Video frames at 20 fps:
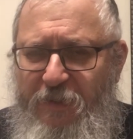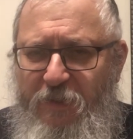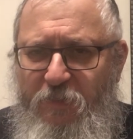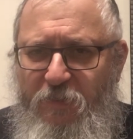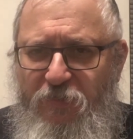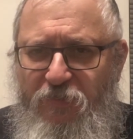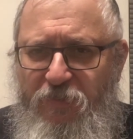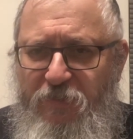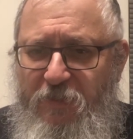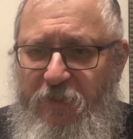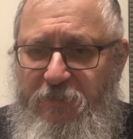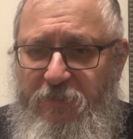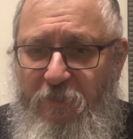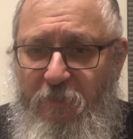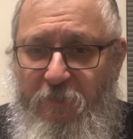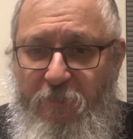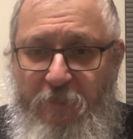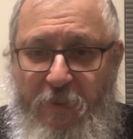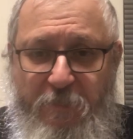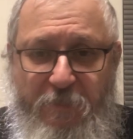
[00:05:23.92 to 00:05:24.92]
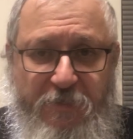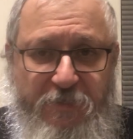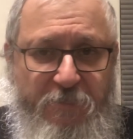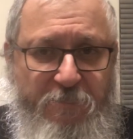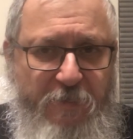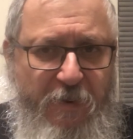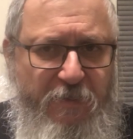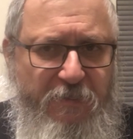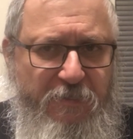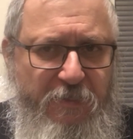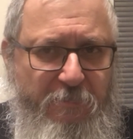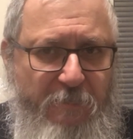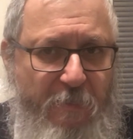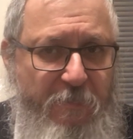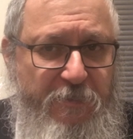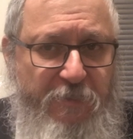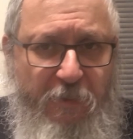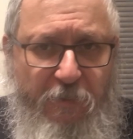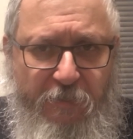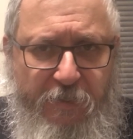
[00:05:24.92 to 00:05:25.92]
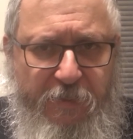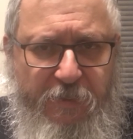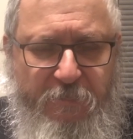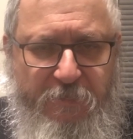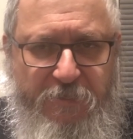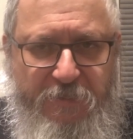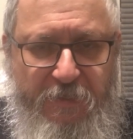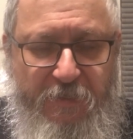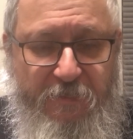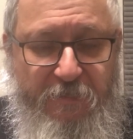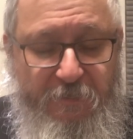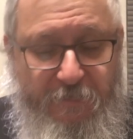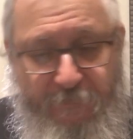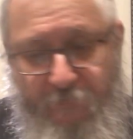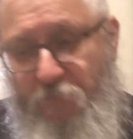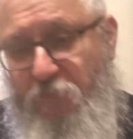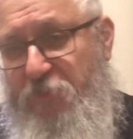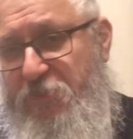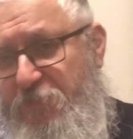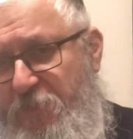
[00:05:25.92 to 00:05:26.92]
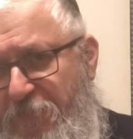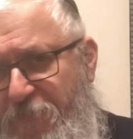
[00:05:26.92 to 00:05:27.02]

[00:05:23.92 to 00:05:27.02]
question to ask someone. Maybe it's embarrassing. Maybe he's not learning a Masechta. Of course, my